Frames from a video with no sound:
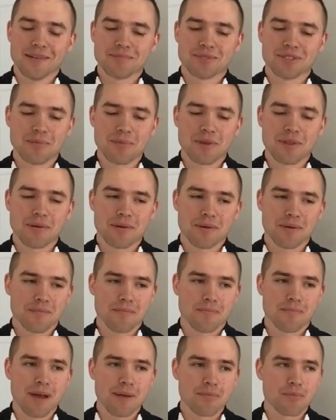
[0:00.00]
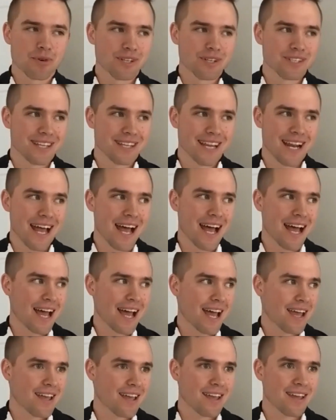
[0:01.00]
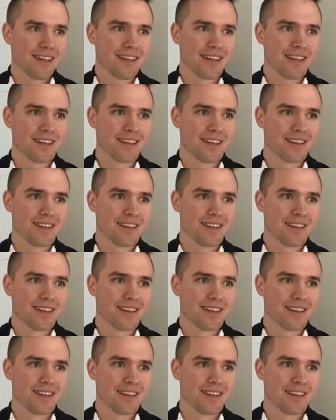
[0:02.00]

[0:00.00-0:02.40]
Some of the memories that I